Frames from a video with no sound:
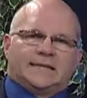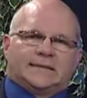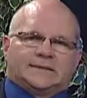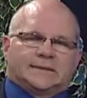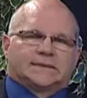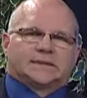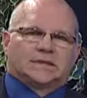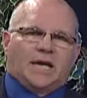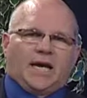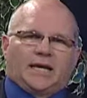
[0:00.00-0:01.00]
It doesn't
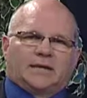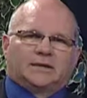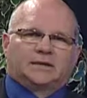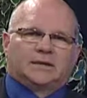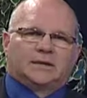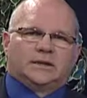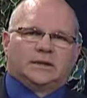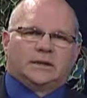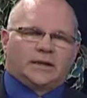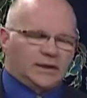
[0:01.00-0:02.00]
change
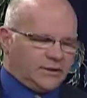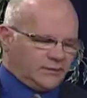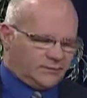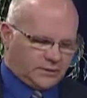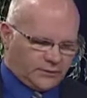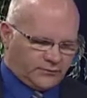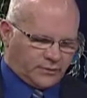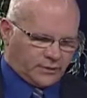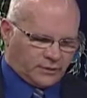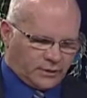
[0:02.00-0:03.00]
if
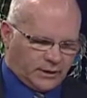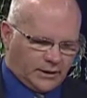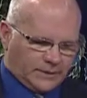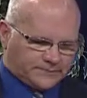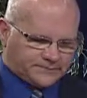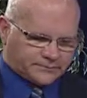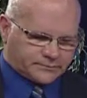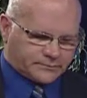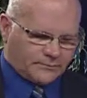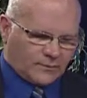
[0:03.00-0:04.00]
you're
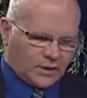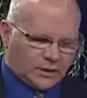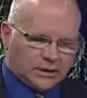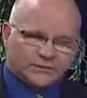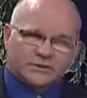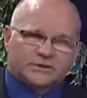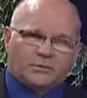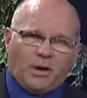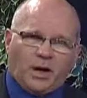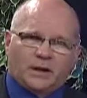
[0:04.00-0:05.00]
live in
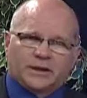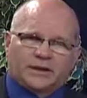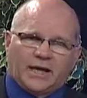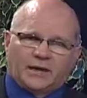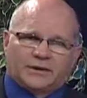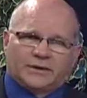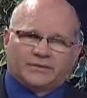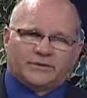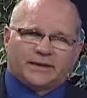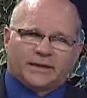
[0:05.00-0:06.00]
Somalia and now you
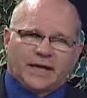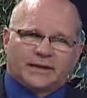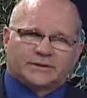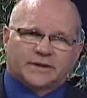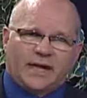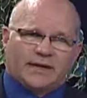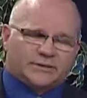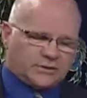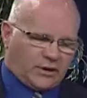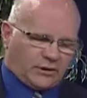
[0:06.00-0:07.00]
live in the United
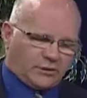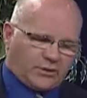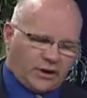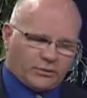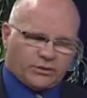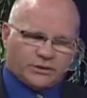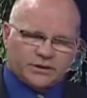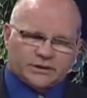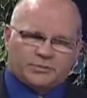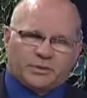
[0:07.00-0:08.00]
States. Under their
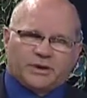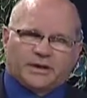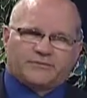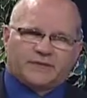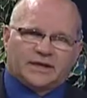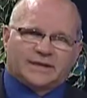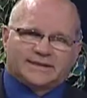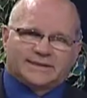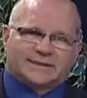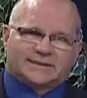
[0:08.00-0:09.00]
religious belief,
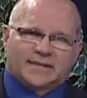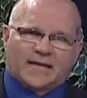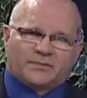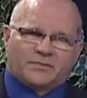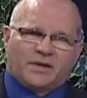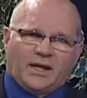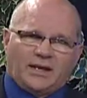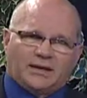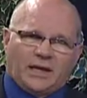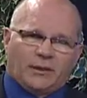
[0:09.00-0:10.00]
it's the same
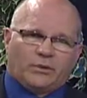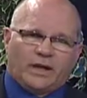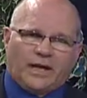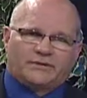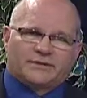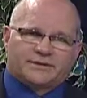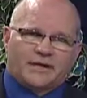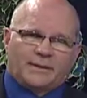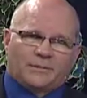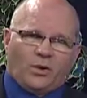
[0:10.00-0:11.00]
thing. They will have the same